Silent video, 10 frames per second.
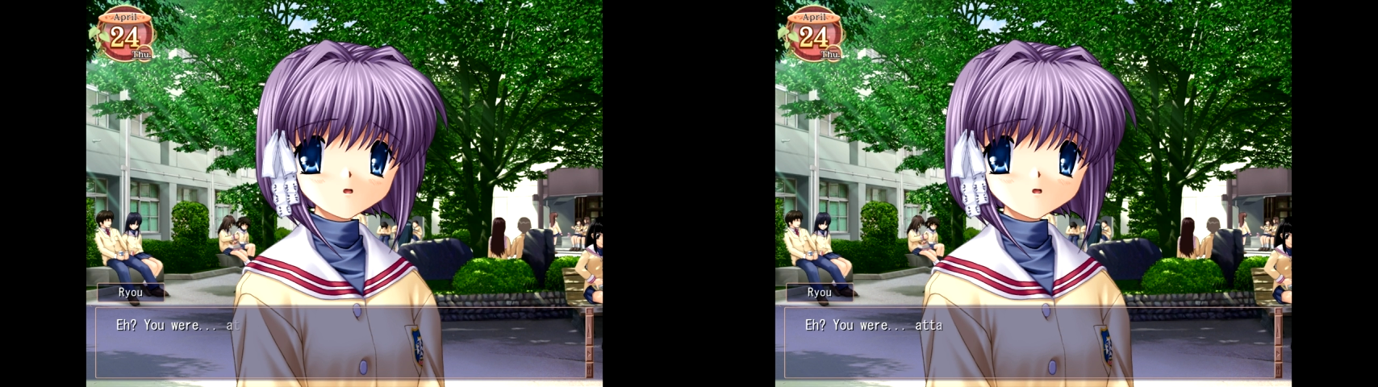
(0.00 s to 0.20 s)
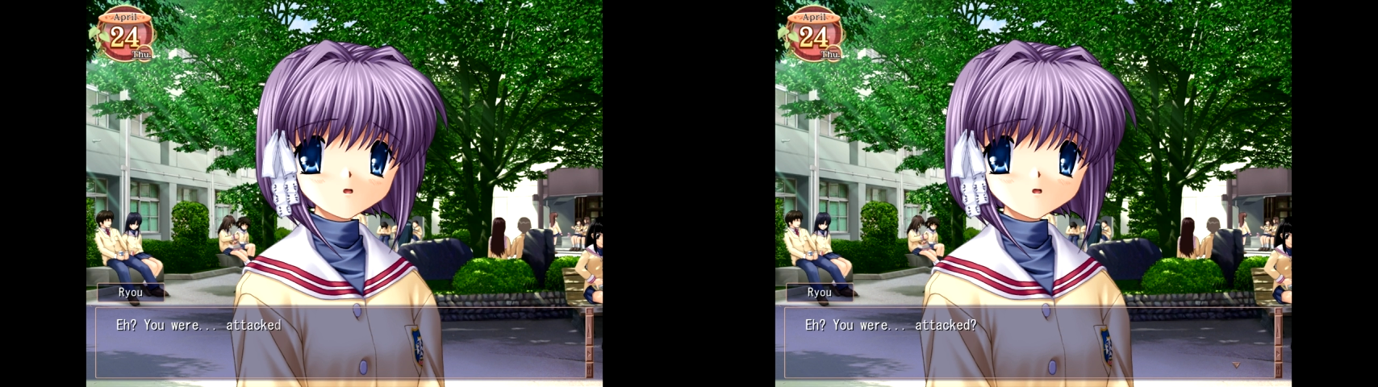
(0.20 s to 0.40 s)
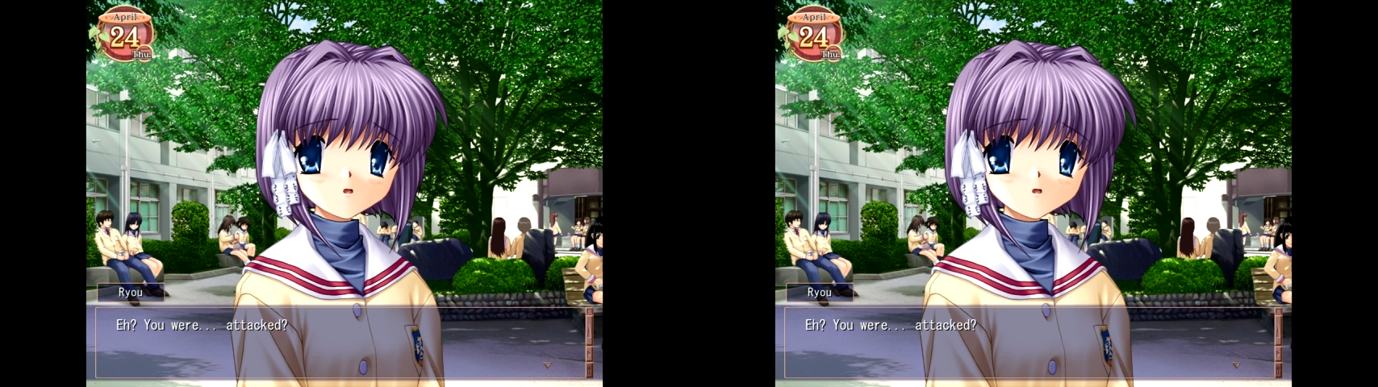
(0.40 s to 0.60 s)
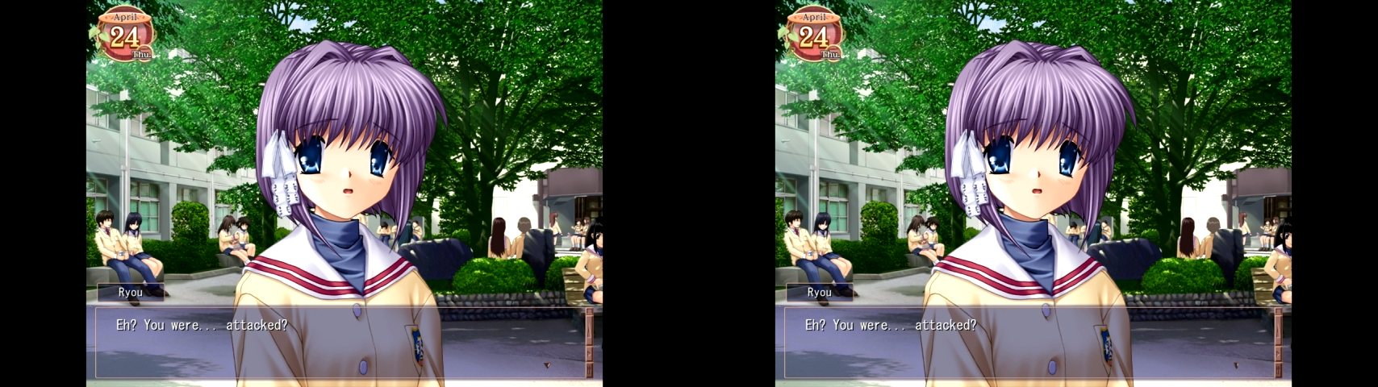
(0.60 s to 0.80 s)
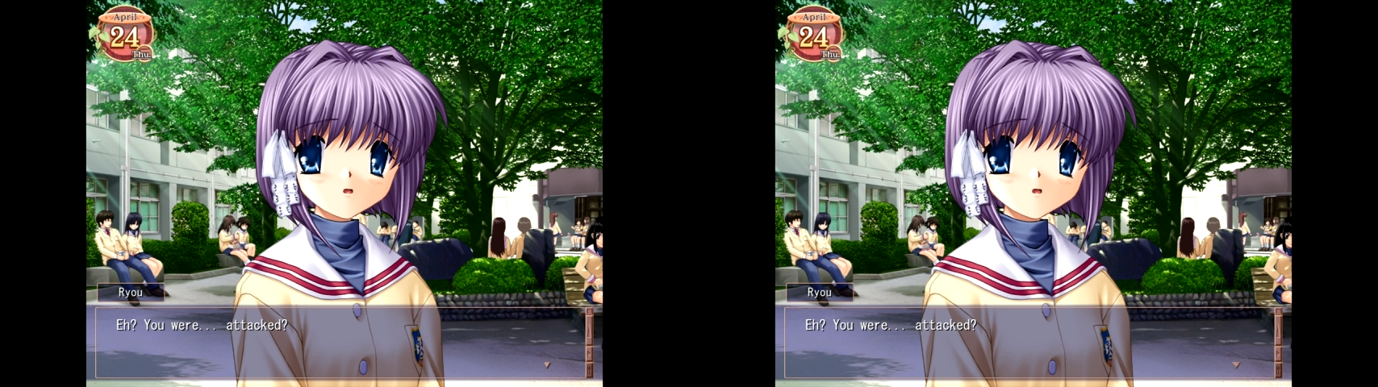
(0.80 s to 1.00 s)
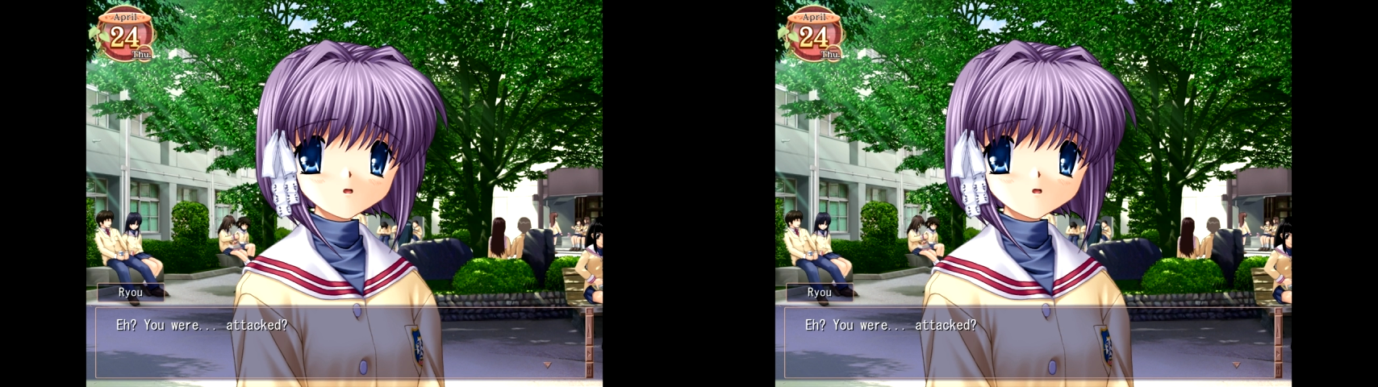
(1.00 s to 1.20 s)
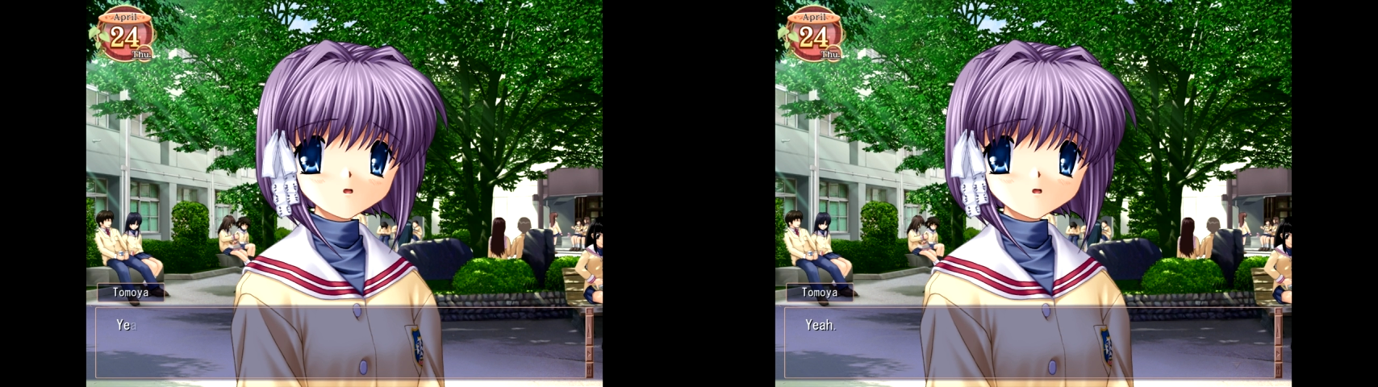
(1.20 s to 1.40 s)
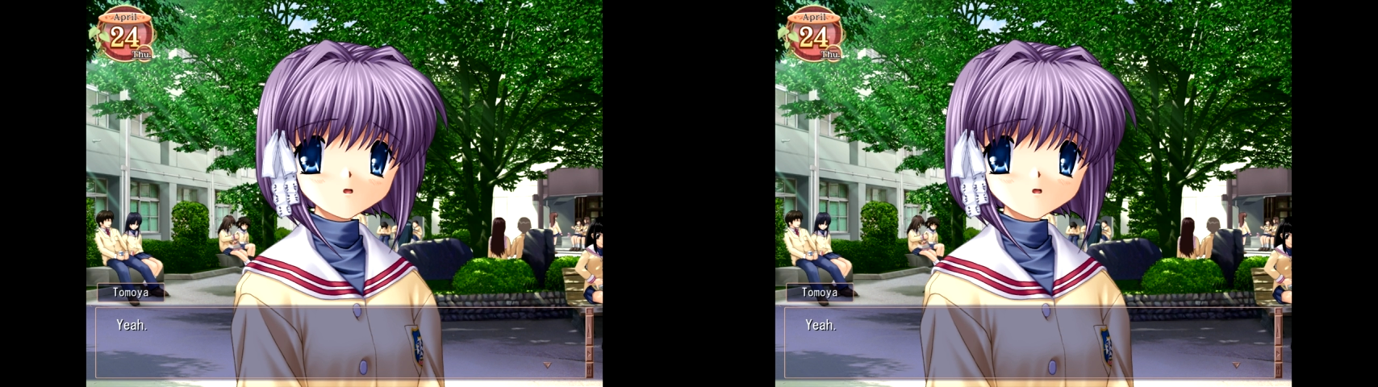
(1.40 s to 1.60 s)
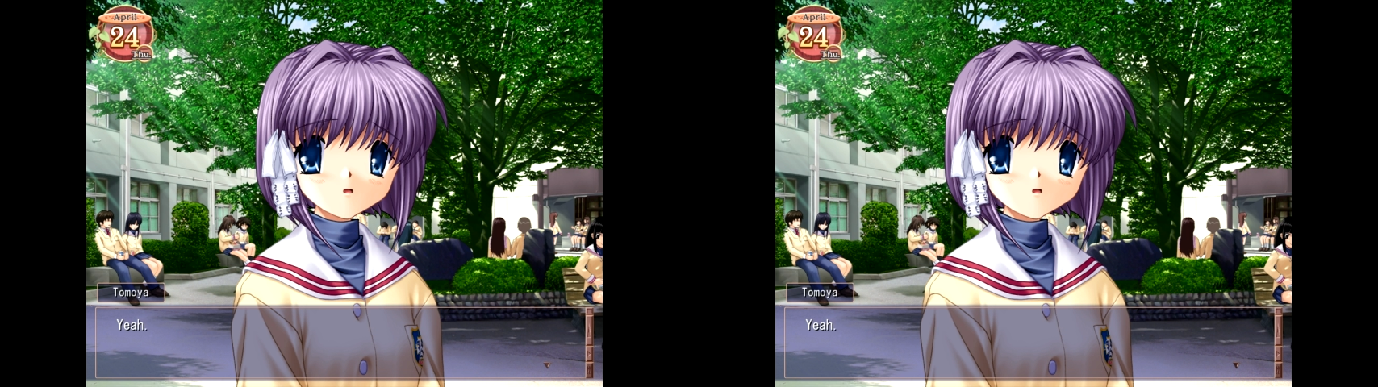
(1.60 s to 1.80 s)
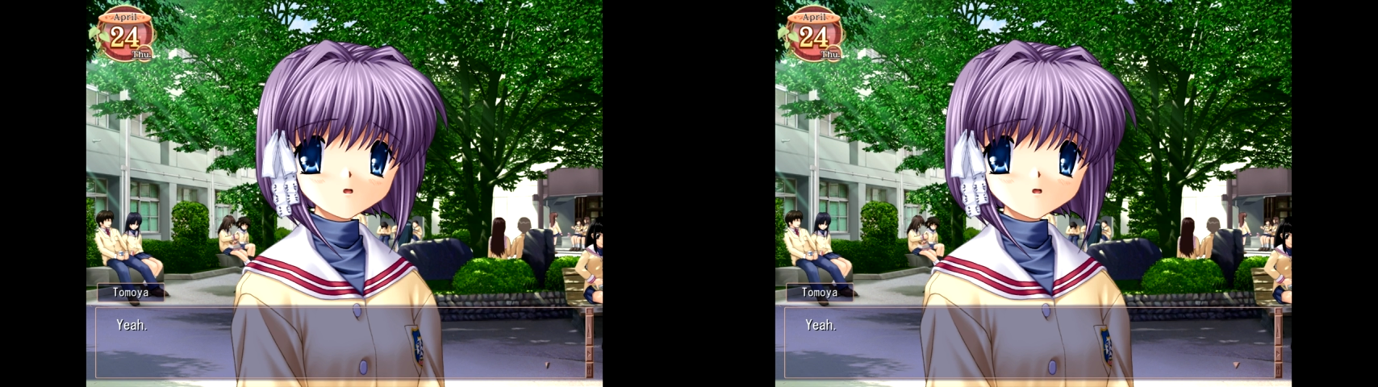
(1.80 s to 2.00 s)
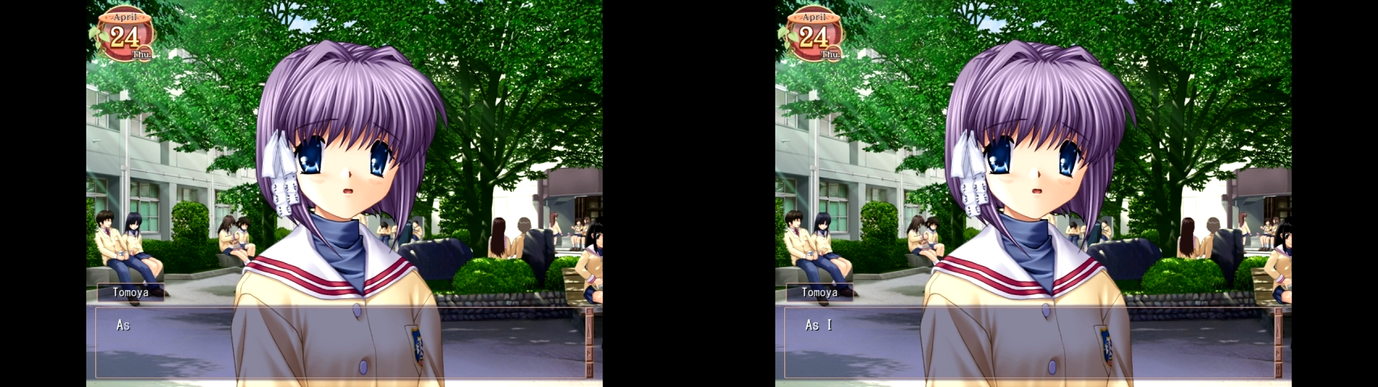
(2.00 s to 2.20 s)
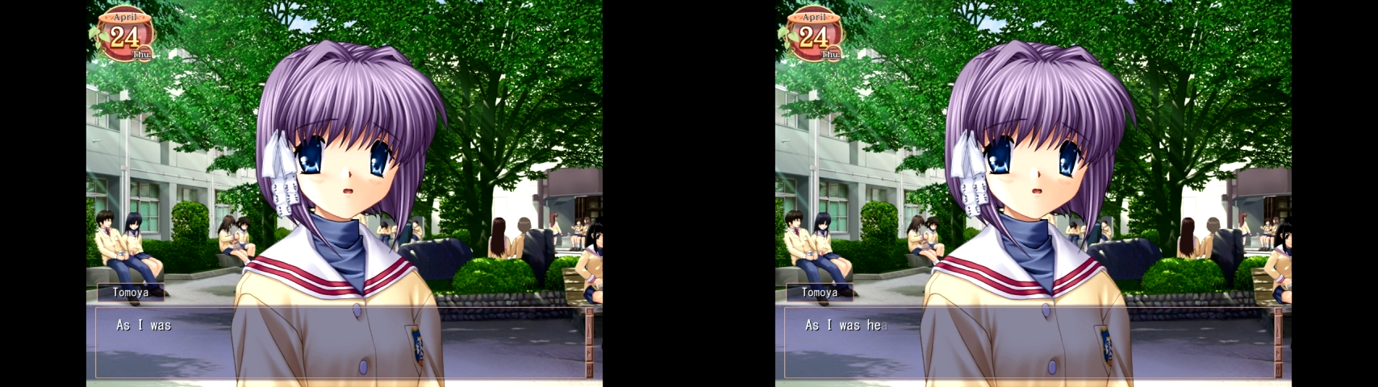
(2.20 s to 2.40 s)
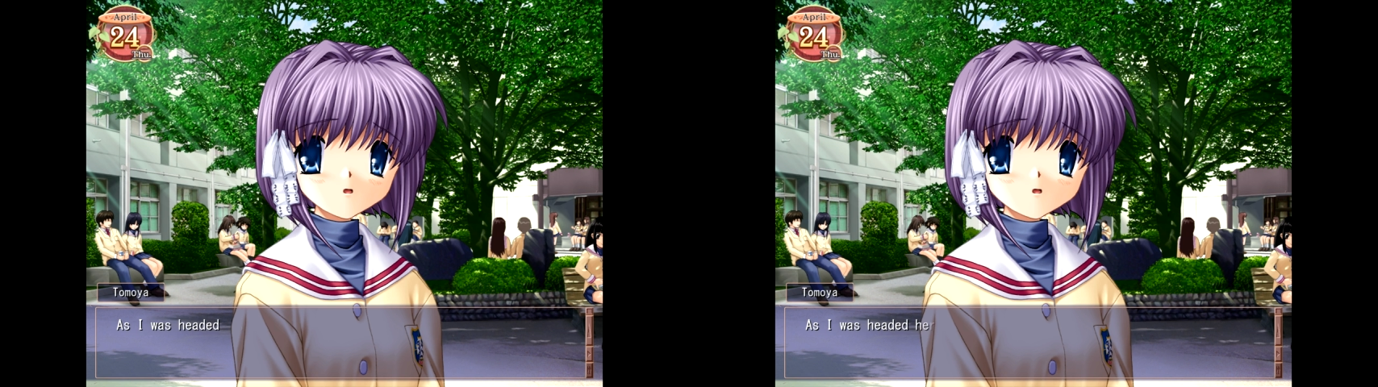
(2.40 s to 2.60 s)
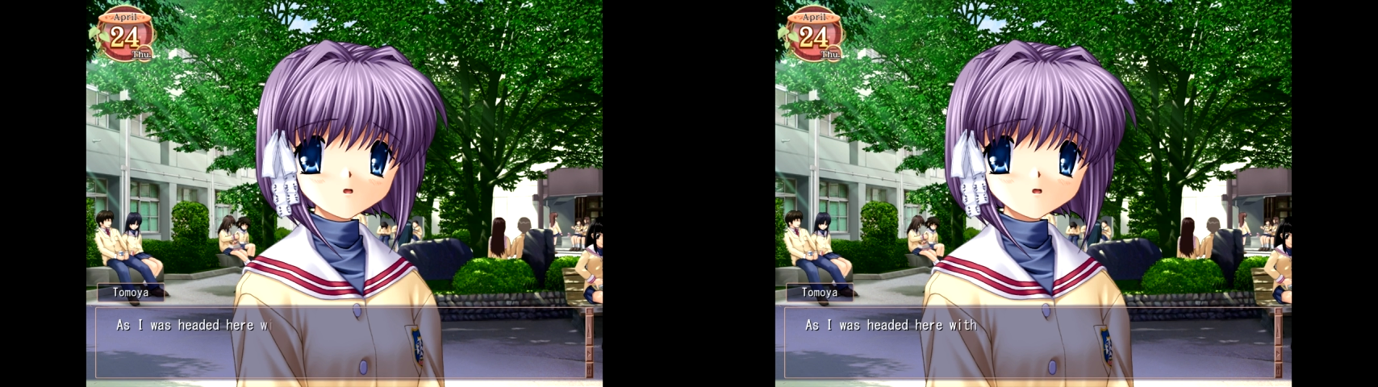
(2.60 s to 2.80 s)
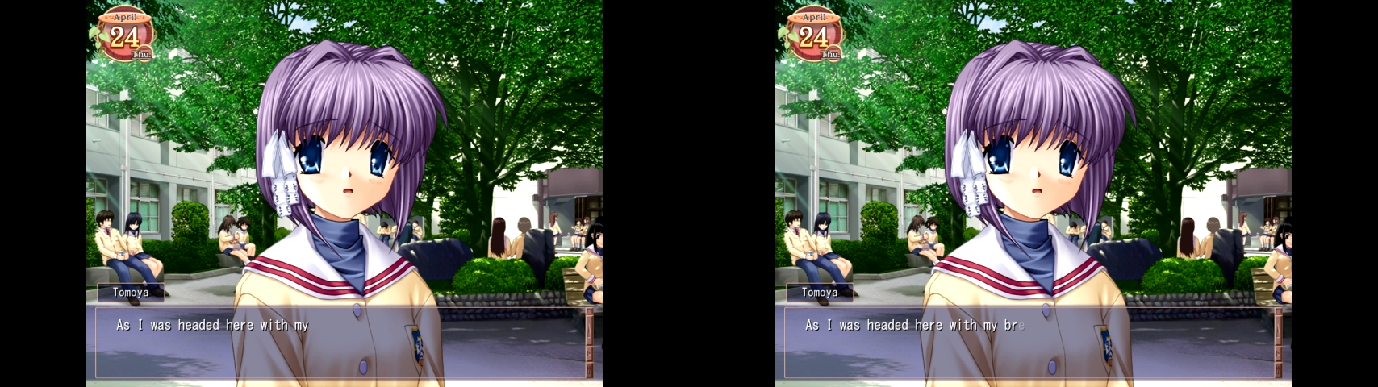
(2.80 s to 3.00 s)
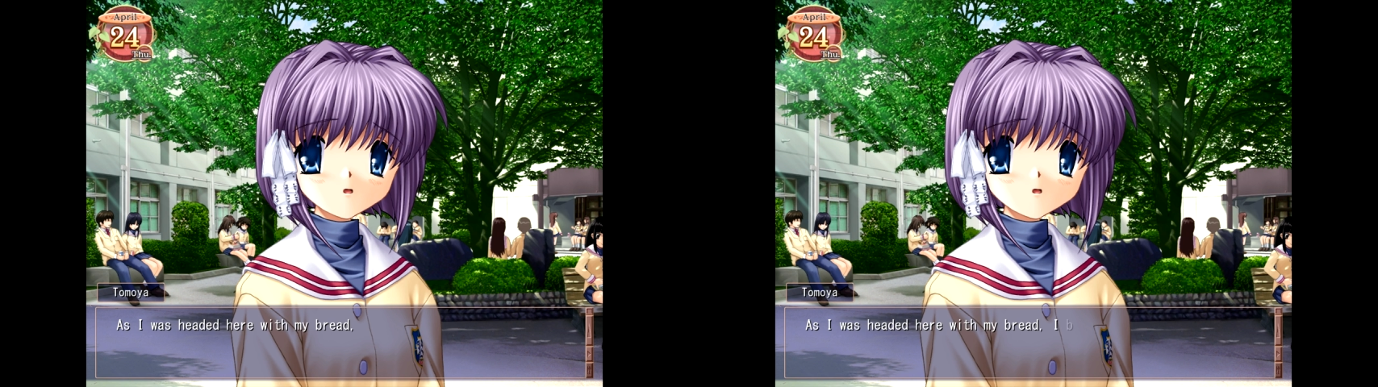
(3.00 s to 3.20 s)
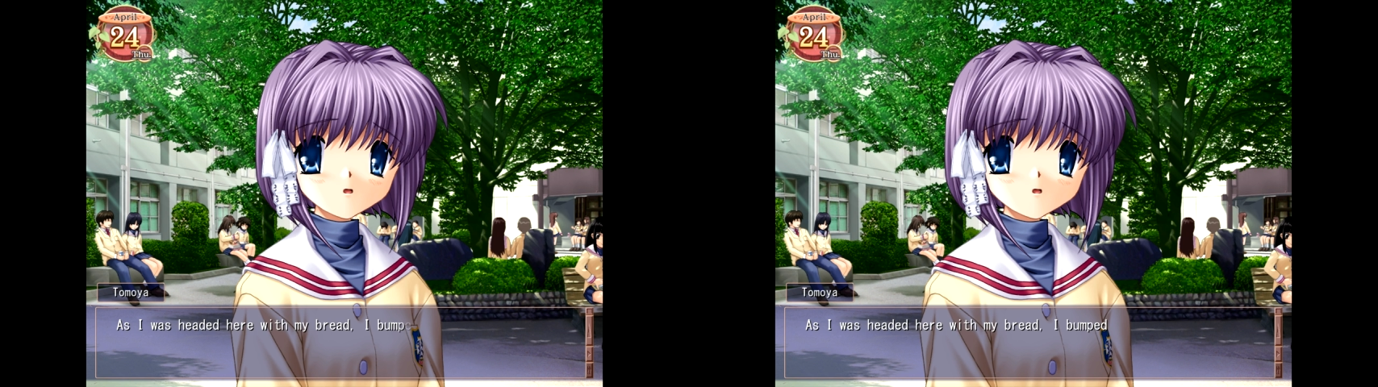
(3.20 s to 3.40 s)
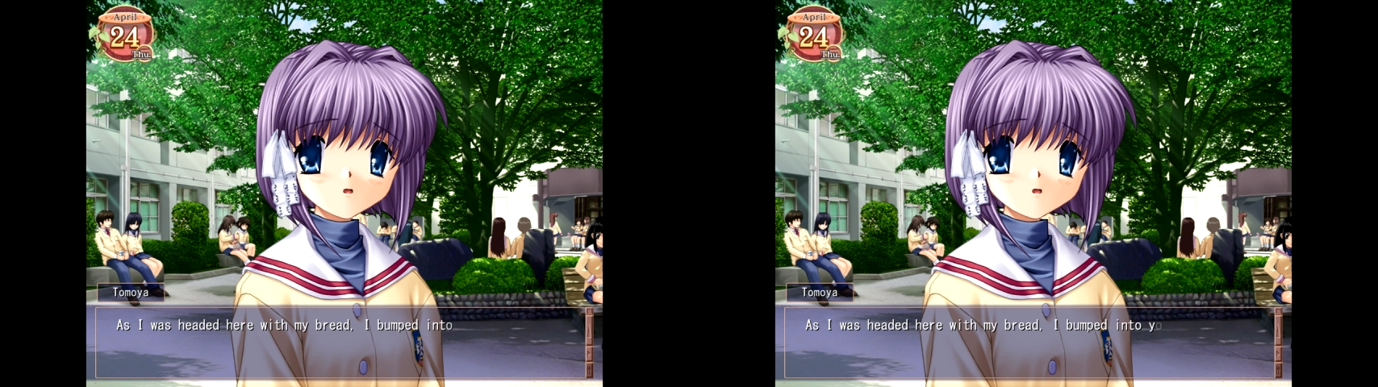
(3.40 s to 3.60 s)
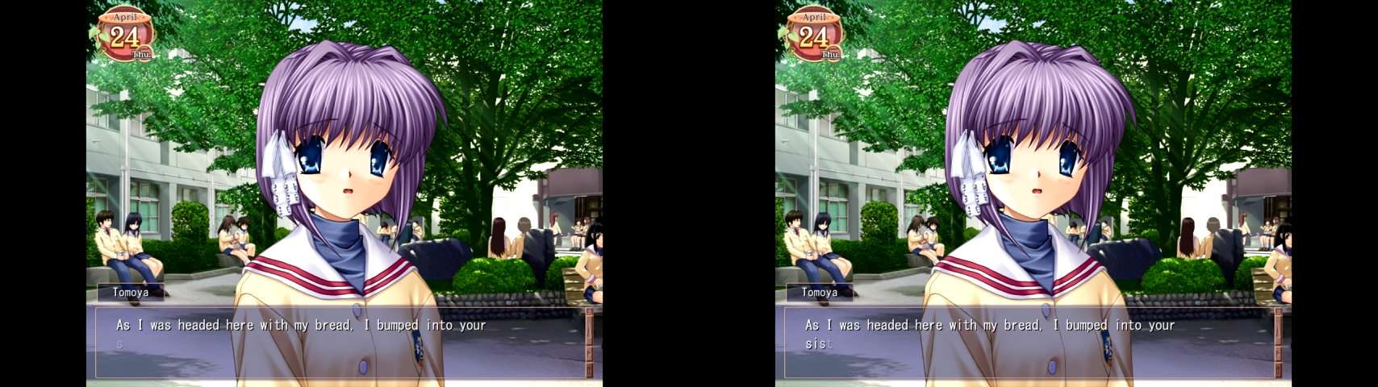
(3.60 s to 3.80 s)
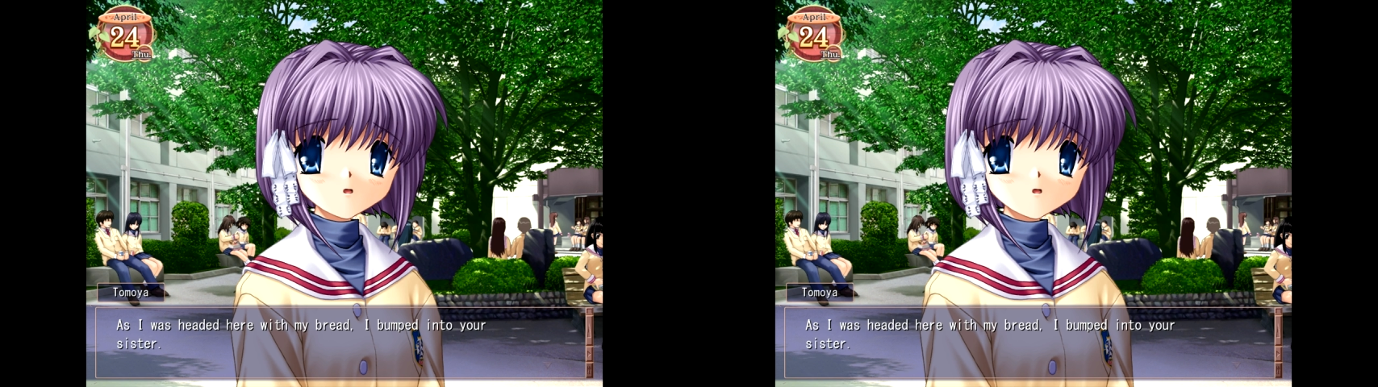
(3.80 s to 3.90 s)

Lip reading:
[unreadable: no face in view]